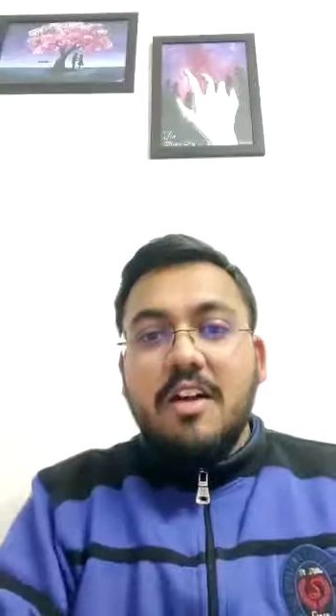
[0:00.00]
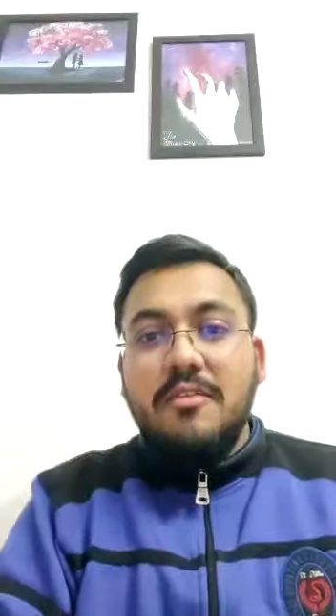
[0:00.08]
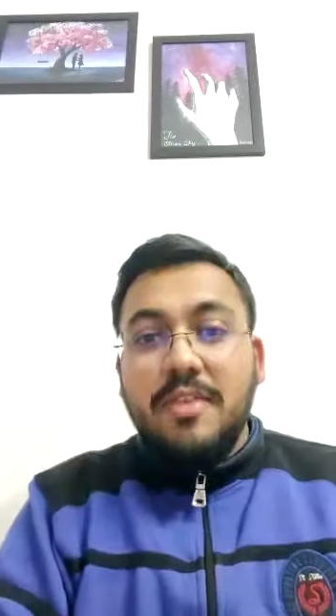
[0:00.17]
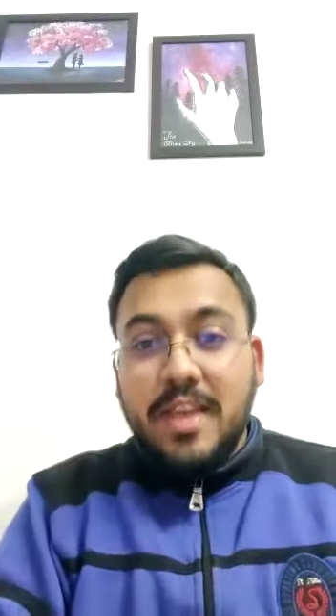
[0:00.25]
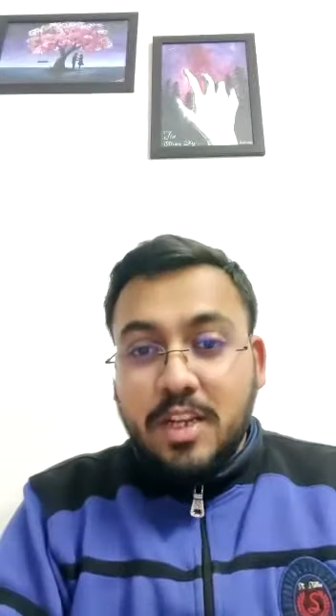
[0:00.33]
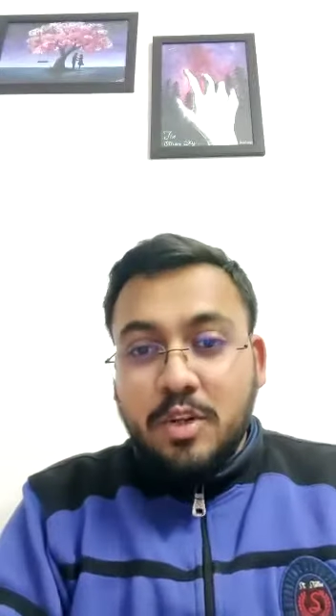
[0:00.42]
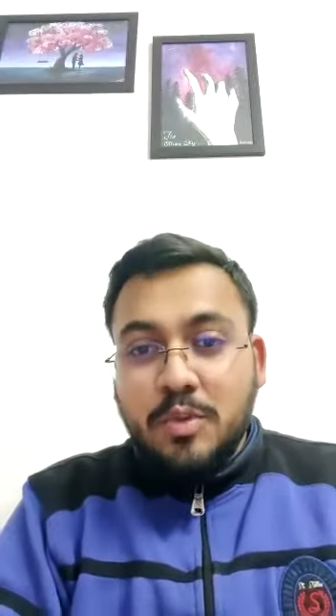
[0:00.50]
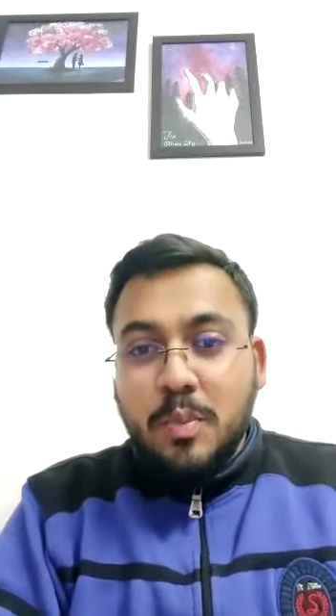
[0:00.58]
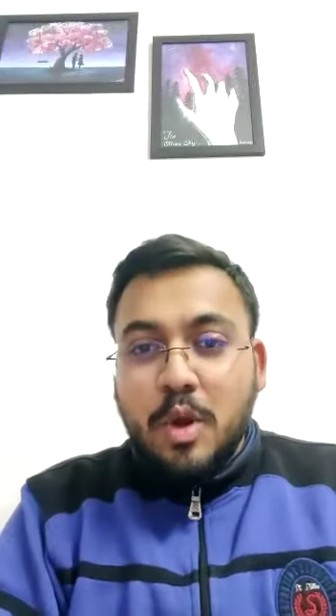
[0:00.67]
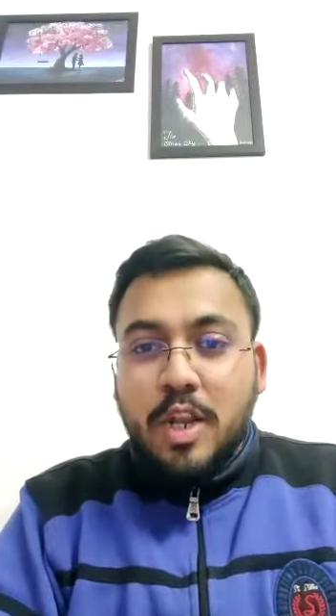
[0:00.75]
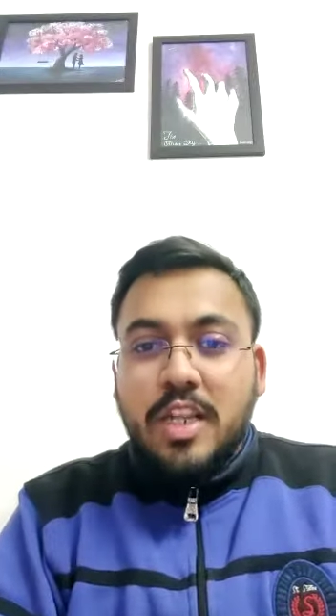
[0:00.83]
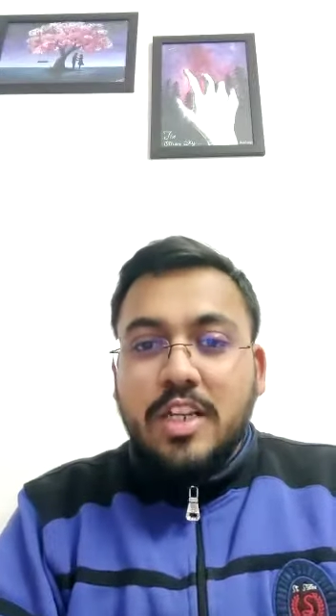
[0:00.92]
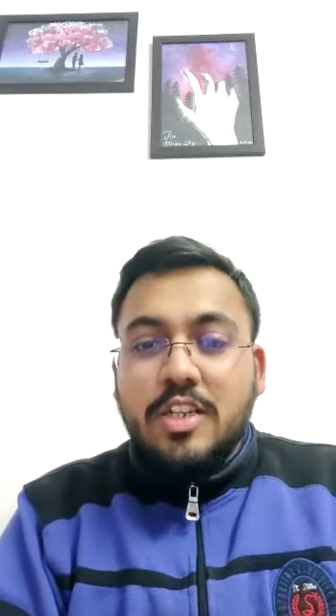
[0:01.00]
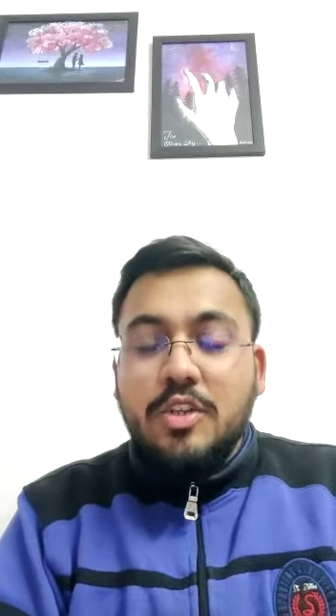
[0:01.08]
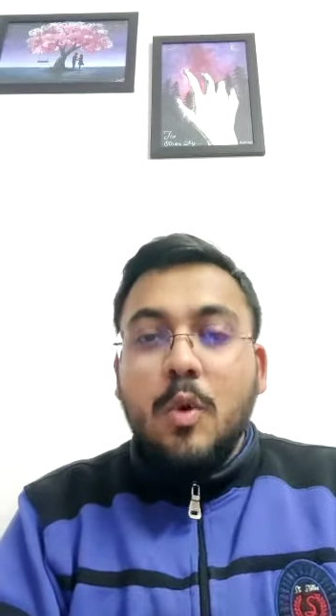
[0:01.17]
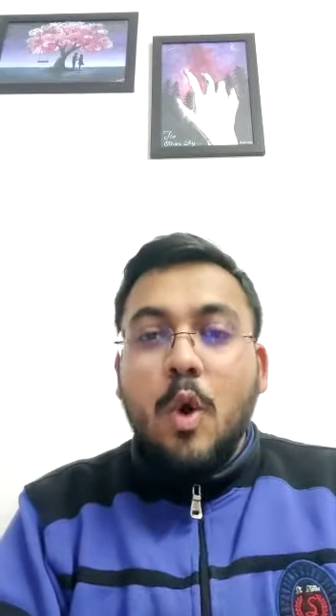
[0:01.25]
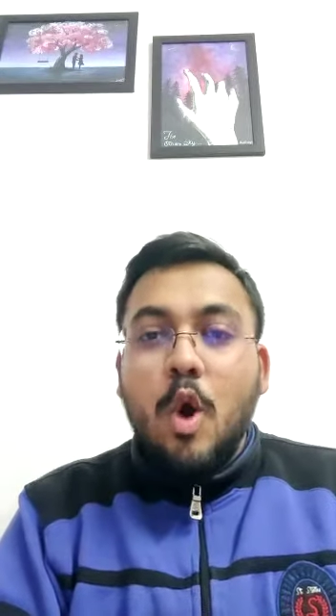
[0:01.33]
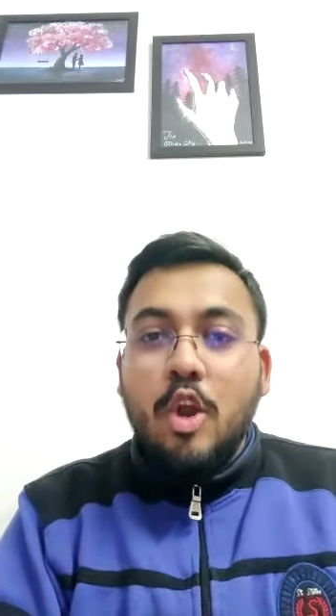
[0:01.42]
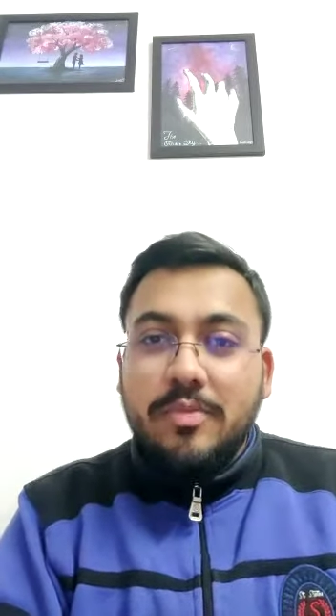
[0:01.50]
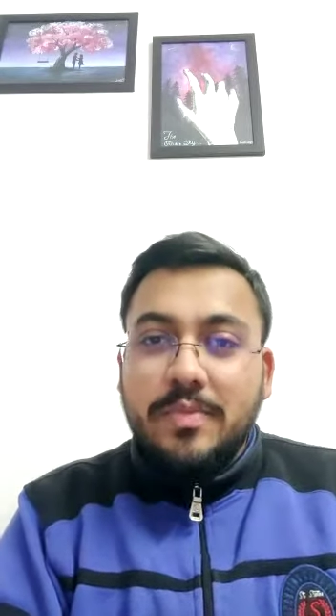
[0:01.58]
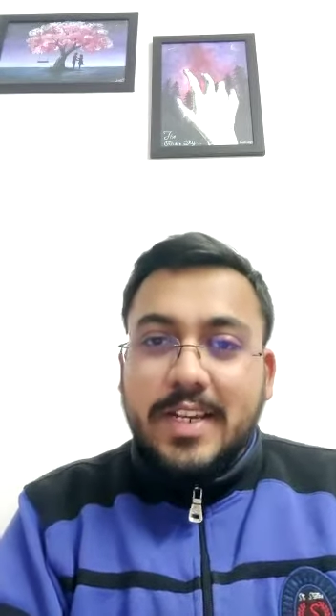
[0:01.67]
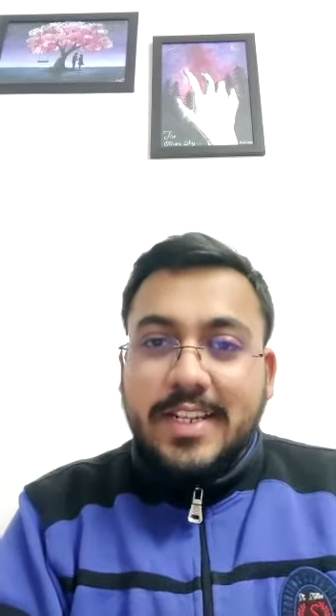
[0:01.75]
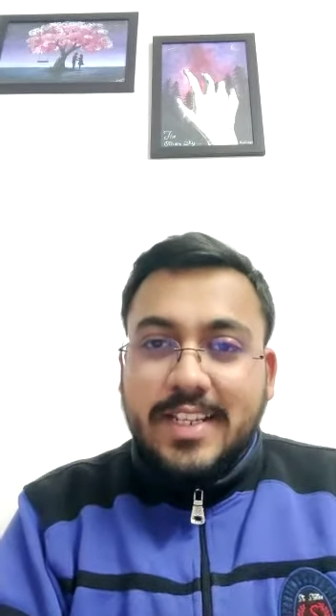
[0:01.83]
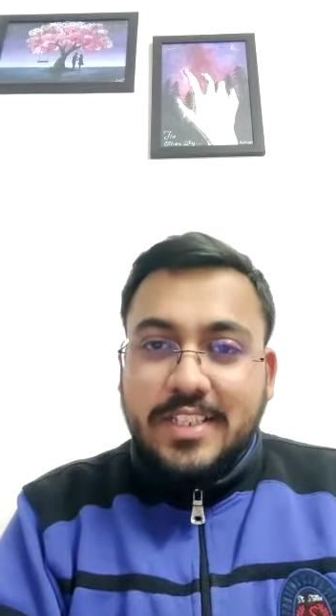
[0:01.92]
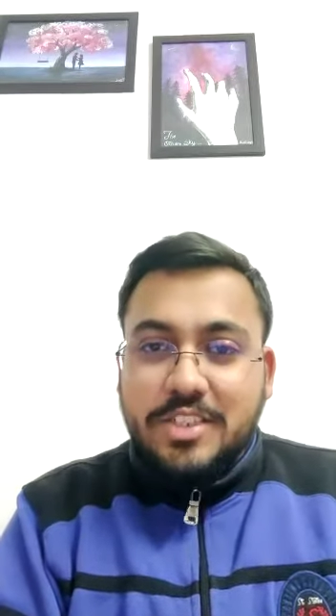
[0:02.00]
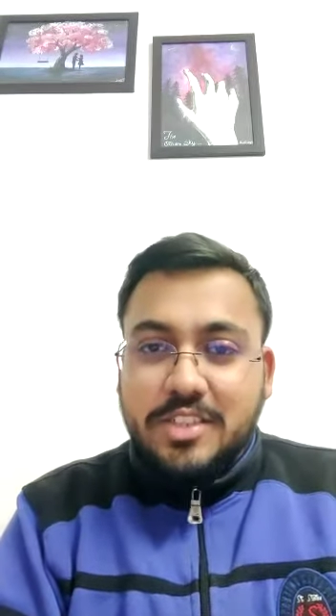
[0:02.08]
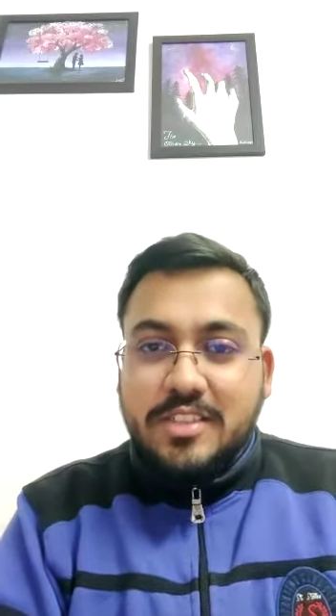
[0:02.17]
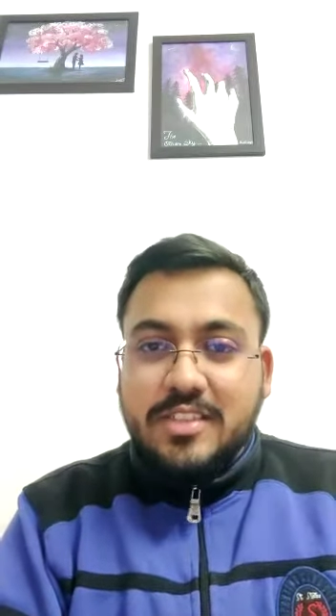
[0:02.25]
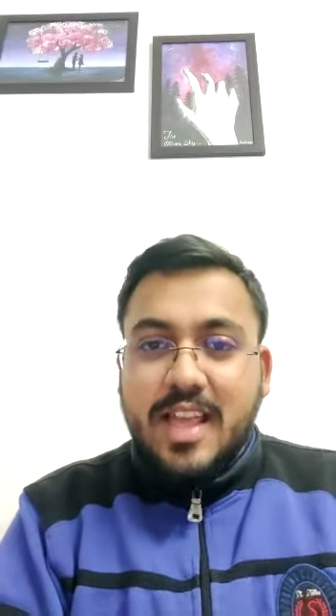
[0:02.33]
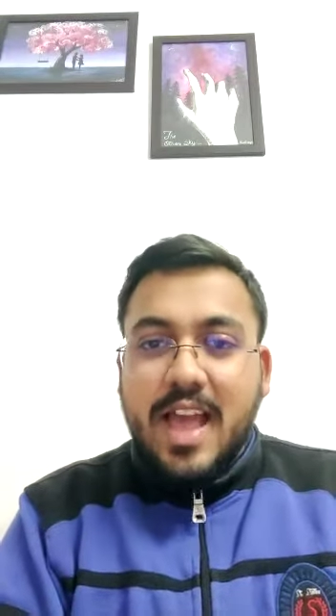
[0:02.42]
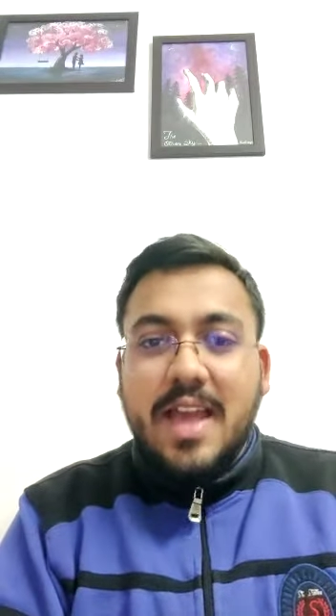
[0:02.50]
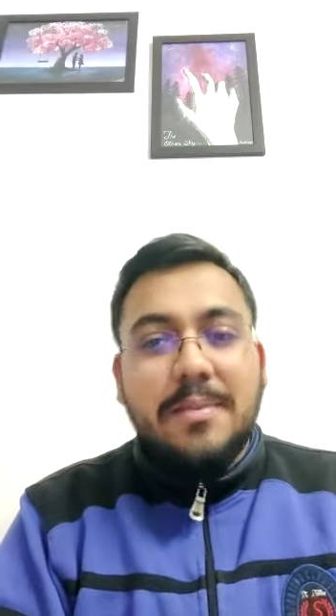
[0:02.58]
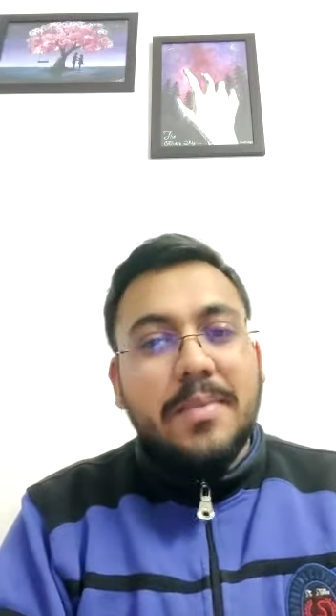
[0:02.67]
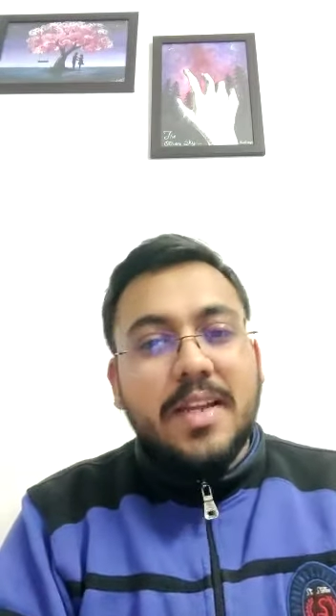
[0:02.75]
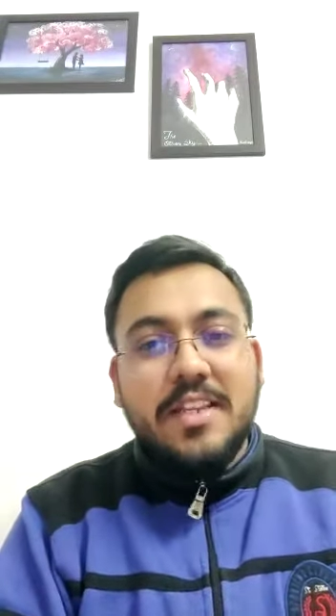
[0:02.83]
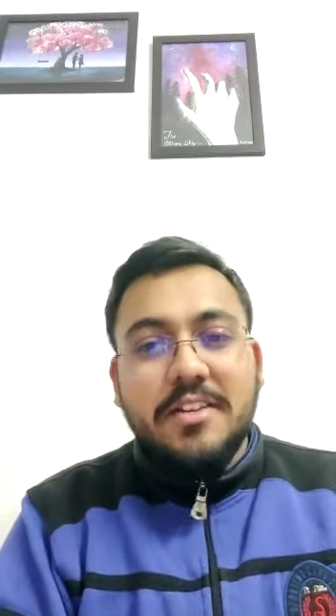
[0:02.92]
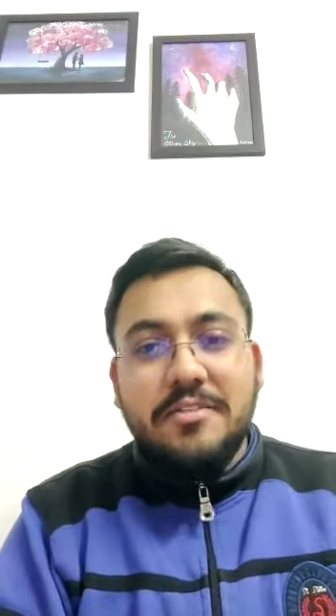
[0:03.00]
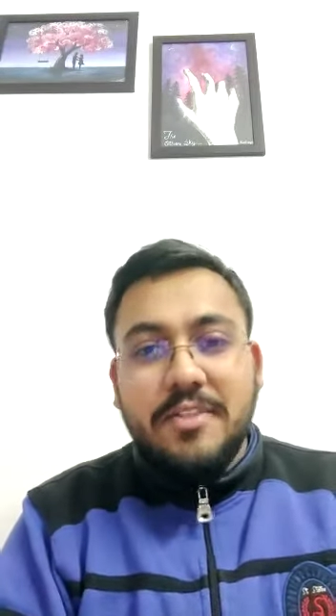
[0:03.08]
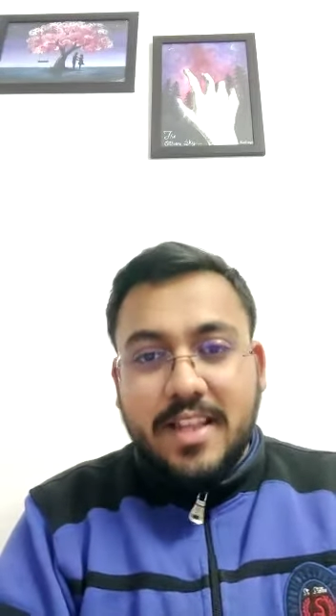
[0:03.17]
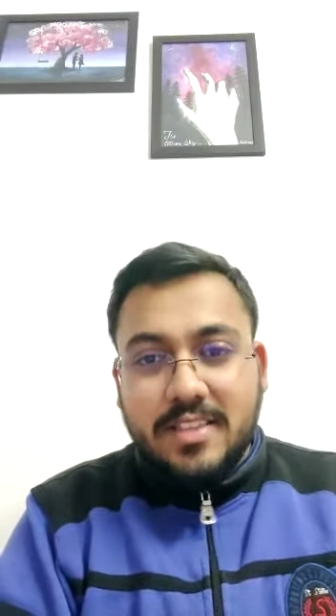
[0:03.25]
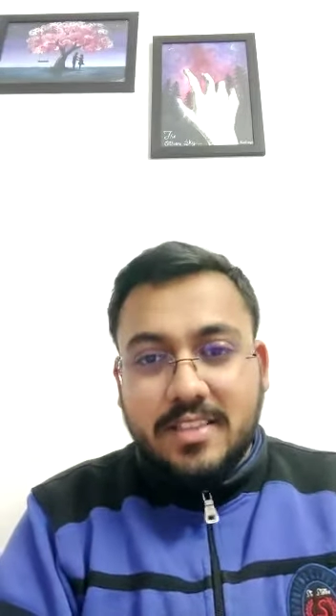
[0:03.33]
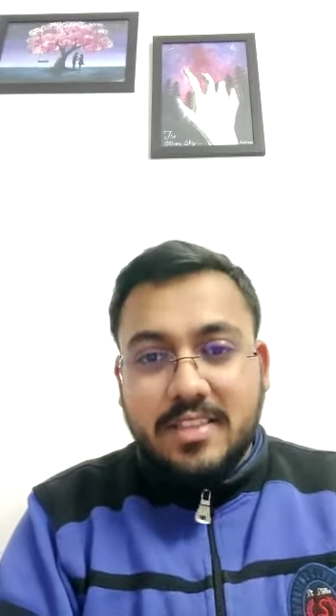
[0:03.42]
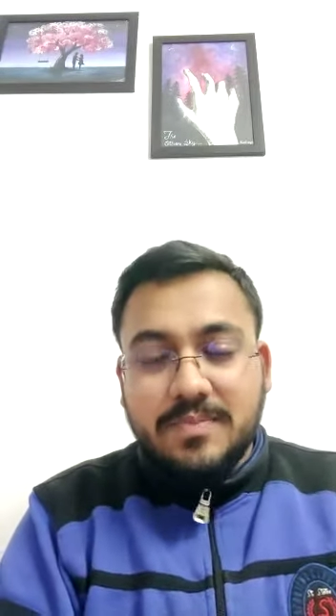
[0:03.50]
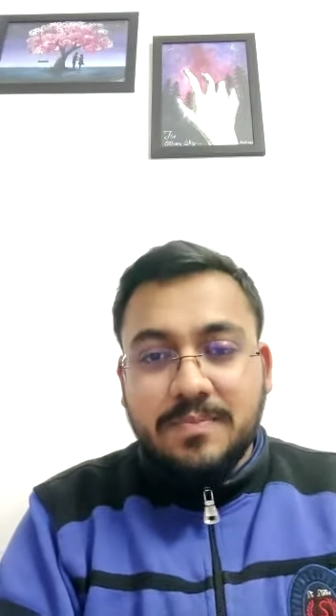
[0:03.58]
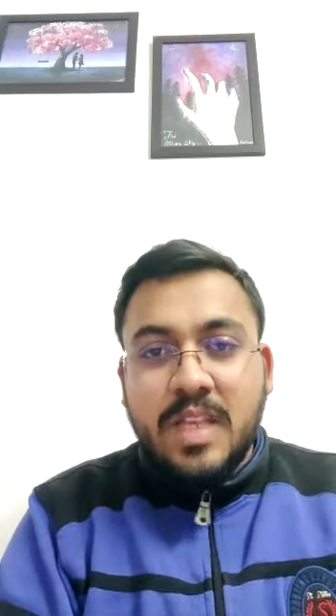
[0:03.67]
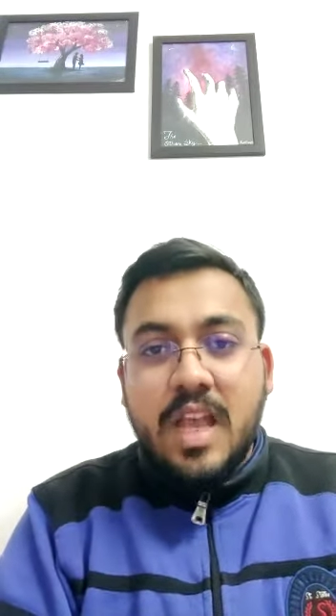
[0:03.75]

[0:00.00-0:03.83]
A very good morning to all of my teachers and my dear friends.